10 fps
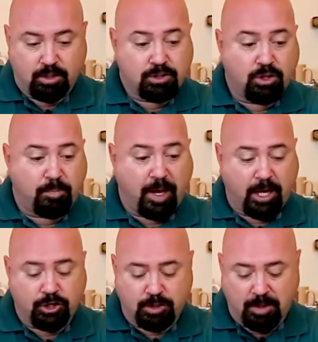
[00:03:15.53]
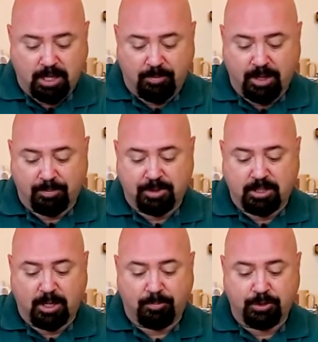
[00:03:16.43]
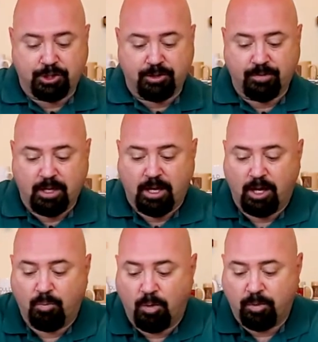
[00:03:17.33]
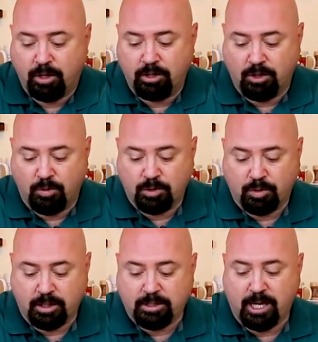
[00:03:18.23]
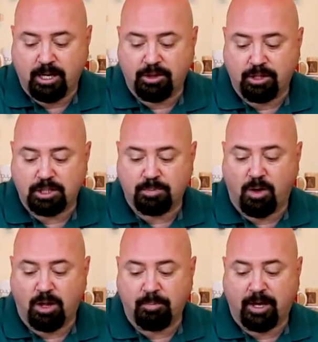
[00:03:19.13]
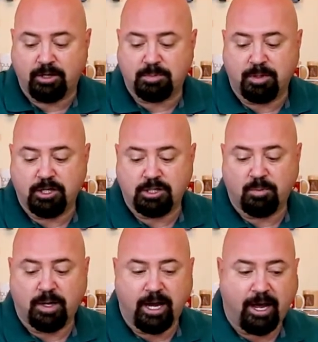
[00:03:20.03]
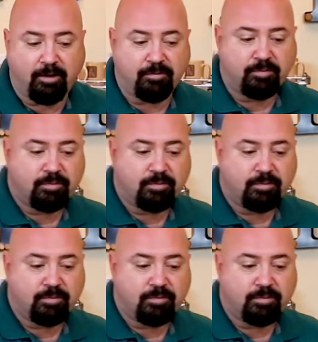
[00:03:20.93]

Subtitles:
So the pan should be coming up to temperature, and what we're gonna do is we're gonna take the small amount of spinach that we have,